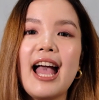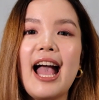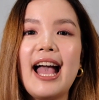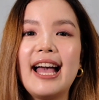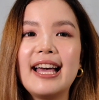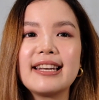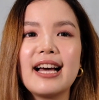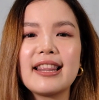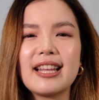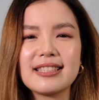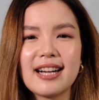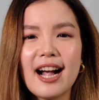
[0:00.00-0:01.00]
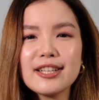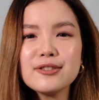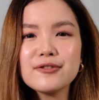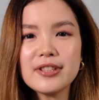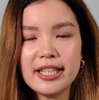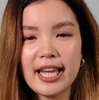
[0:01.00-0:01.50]
and that kind
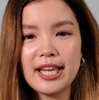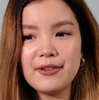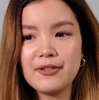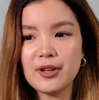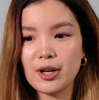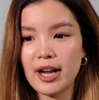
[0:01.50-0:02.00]
of gave their